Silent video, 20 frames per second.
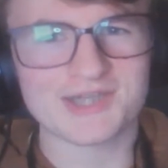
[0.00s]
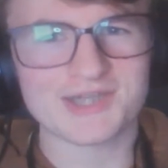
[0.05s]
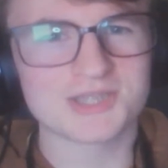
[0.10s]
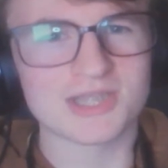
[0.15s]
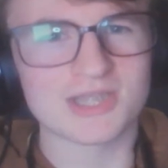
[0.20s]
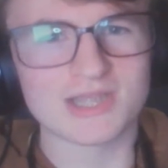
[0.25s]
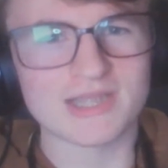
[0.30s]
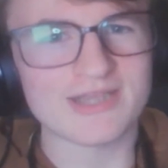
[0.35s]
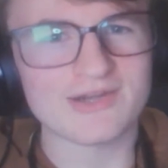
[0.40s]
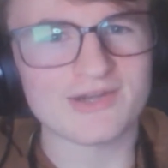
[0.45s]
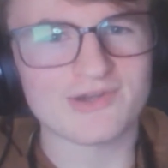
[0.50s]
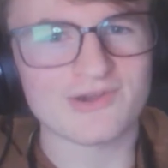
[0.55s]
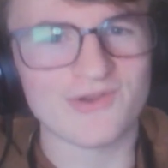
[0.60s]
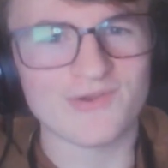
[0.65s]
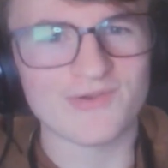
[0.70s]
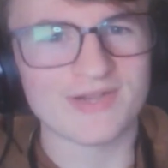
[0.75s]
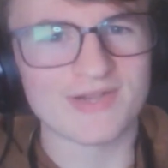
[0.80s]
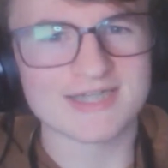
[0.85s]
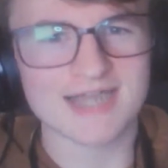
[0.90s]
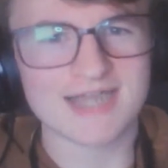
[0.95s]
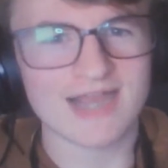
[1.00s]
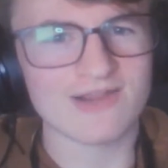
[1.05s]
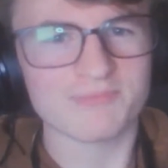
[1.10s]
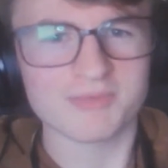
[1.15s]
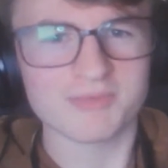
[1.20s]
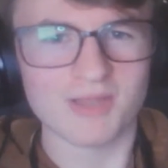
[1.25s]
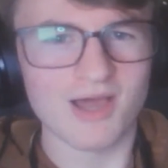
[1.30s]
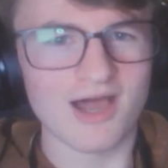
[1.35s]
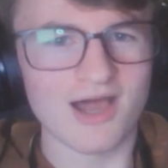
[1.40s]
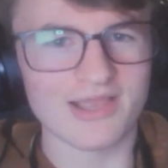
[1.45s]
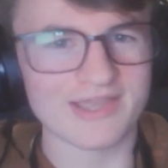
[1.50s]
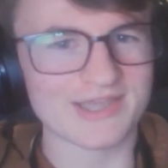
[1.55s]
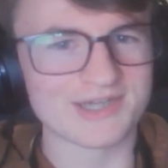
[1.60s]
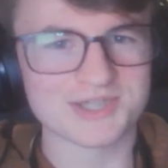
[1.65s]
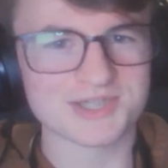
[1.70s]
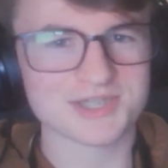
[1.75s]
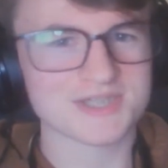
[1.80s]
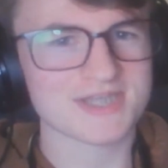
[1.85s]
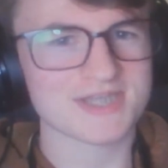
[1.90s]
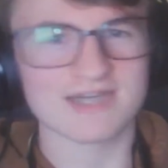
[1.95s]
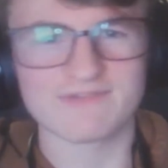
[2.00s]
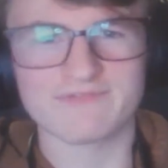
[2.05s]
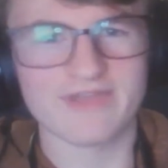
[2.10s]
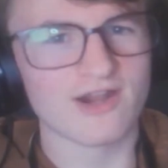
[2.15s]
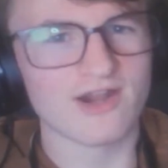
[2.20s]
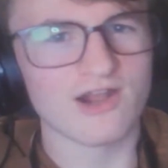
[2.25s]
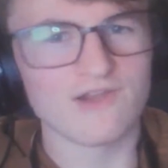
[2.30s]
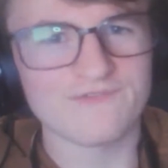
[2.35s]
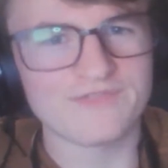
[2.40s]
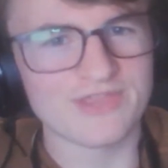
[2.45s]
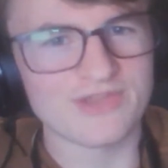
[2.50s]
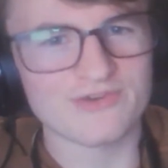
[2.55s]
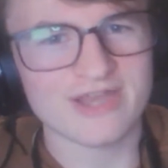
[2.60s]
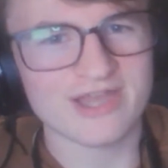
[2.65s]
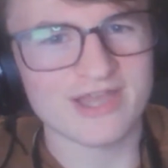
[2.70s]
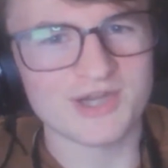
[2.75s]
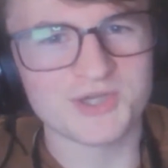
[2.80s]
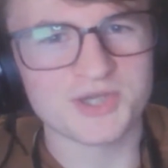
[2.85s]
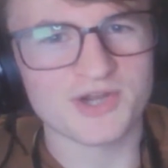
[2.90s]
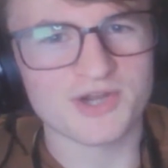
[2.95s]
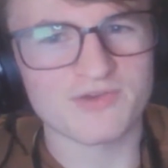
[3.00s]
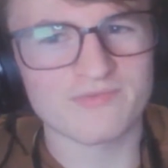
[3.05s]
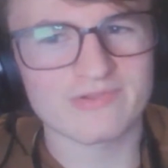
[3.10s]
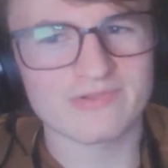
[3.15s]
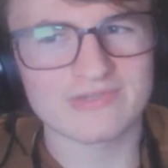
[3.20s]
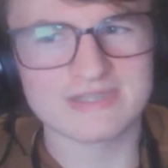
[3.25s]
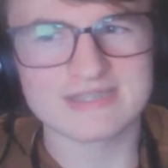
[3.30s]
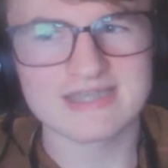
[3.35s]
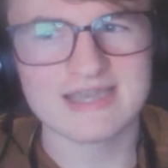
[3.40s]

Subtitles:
delete her entire blog and just kind of get off the internet in general